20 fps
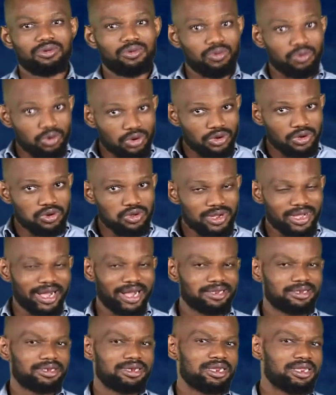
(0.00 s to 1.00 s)
would look
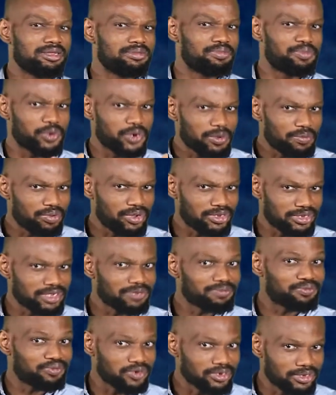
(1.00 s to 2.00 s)
at the three basic
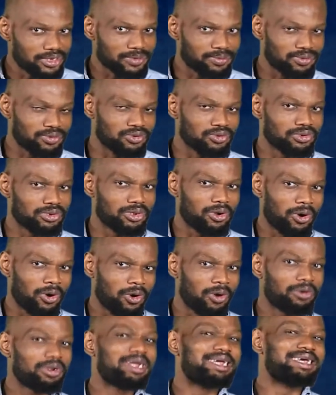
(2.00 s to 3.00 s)
principles
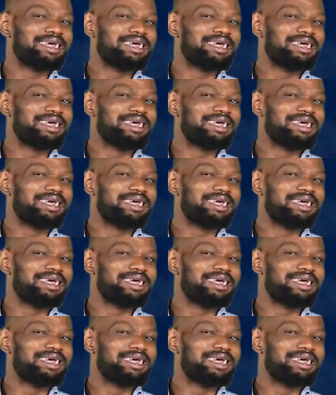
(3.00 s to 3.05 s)
or